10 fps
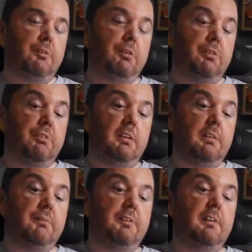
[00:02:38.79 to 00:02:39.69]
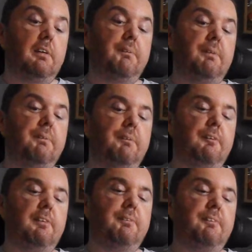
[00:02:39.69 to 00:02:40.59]
Usually I wouldn't open
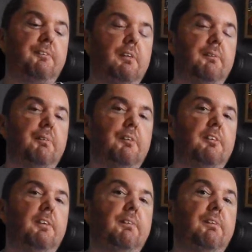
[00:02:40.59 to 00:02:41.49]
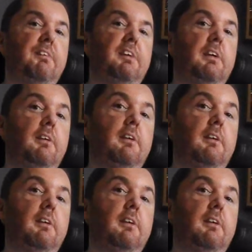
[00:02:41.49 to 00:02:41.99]
unboxing before unboxing a little video,